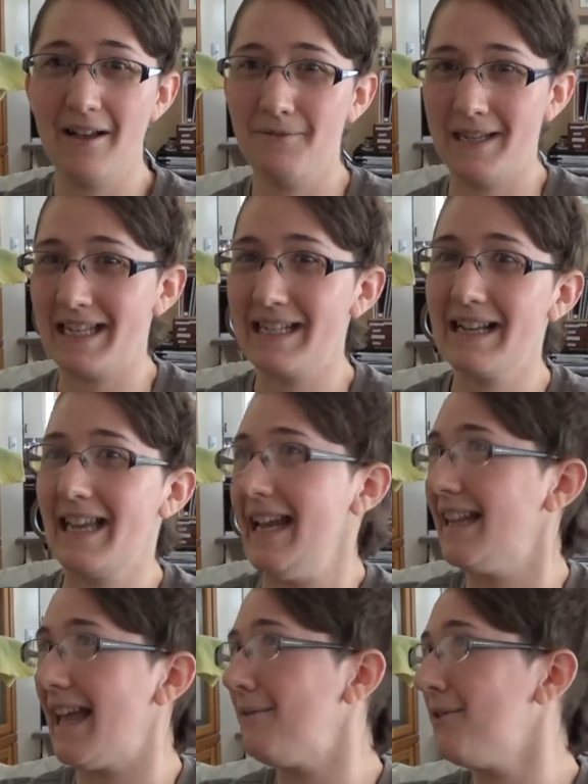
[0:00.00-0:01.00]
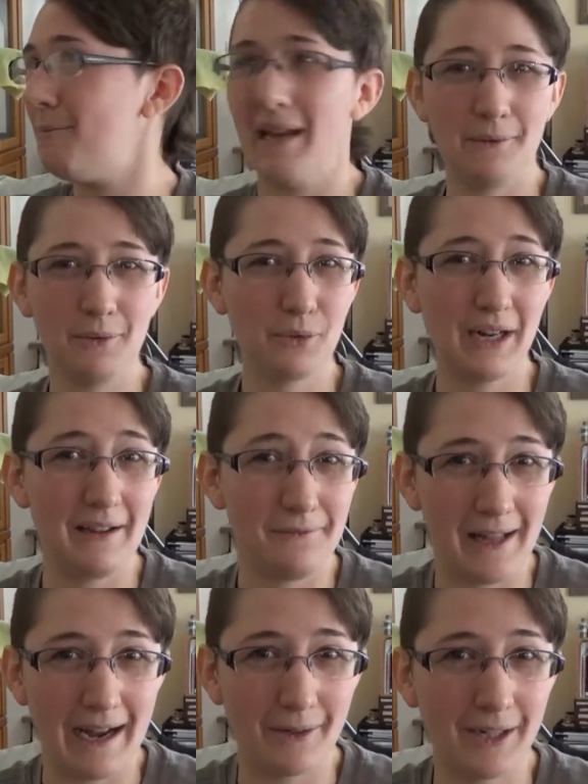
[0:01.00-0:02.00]
of eating a cake that was baked with cricket
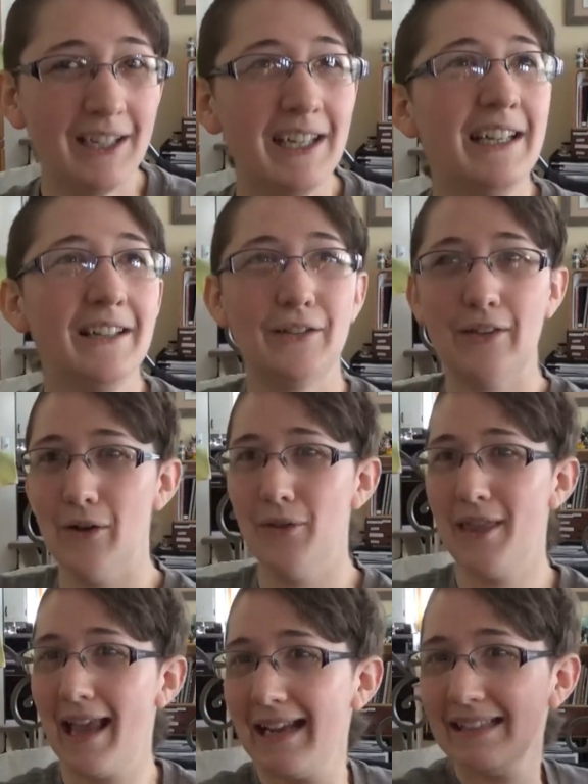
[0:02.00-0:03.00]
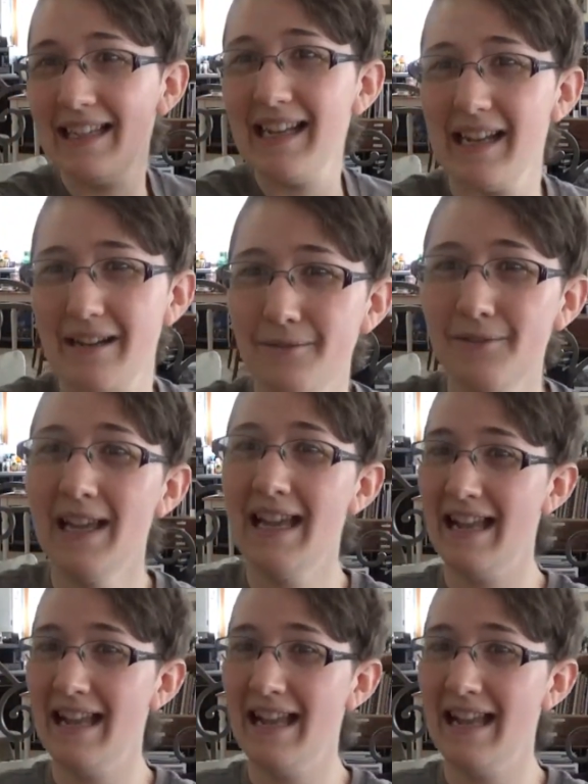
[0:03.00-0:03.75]
flour. So they leave.